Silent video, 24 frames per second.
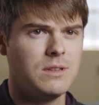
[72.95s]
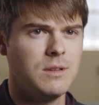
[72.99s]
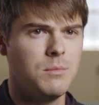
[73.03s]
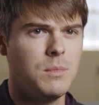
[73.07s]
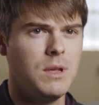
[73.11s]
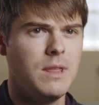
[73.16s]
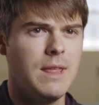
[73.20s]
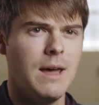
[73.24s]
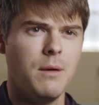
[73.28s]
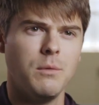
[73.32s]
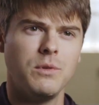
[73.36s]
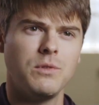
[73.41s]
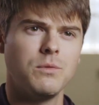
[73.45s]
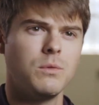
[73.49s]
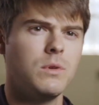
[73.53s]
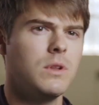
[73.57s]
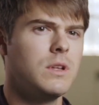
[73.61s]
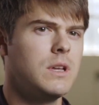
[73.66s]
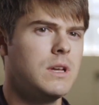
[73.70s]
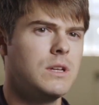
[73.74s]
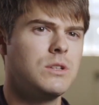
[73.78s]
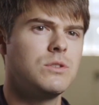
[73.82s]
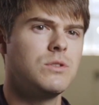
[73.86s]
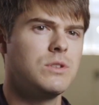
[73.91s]
To me, that was
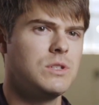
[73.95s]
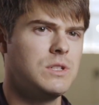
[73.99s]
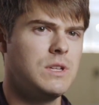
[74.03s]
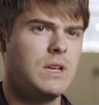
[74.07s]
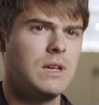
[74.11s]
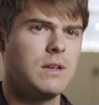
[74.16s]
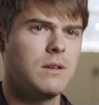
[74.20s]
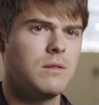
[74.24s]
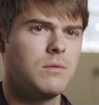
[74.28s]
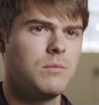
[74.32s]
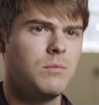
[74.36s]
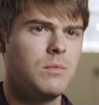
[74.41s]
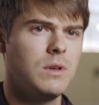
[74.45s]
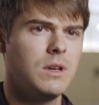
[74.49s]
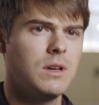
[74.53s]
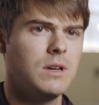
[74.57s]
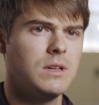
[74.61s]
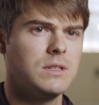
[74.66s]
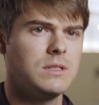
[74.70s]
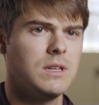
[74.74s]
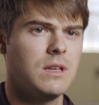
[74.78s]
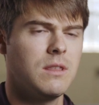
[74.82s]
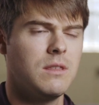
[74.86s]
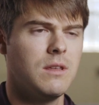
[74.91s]
really interesting
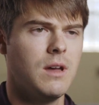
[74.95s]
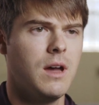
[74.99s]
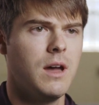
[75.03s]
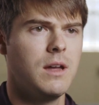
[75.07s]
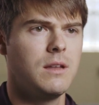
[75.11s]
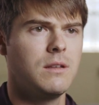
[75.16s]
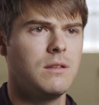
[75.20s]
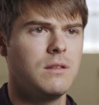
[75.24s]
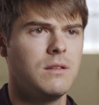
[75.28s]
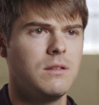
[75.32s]
because I thought,